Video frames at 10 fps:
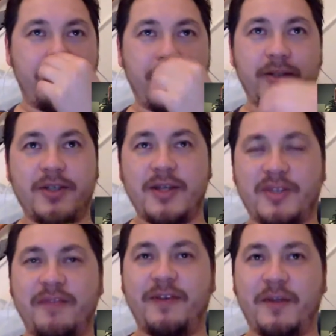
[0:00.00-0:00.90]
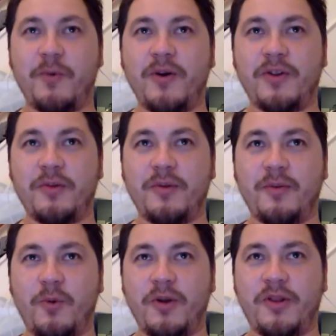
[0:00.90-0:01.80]
But it's definitely worth
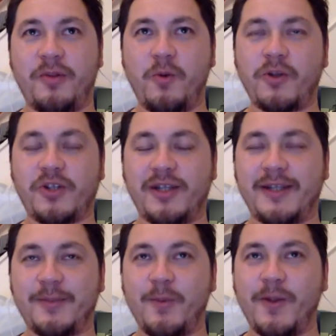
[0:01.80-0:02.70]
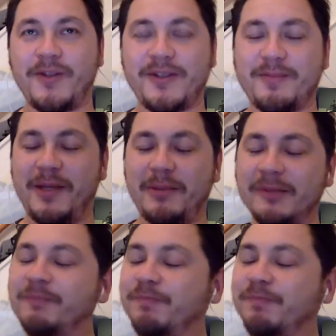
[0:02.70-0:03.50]
a watch at least once, maybe.